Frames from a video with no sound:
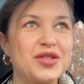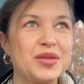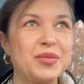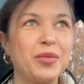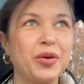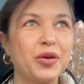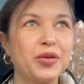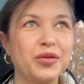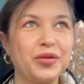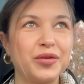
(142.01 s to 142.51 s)

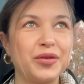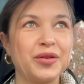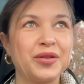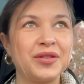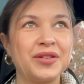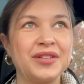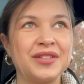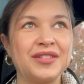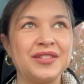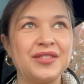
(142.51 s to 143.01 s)
about
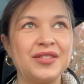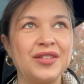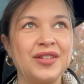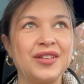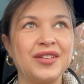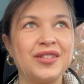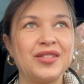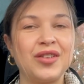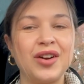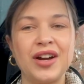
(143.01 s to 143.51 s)
food,
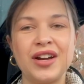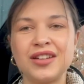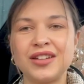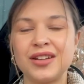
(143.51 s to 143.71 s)
right?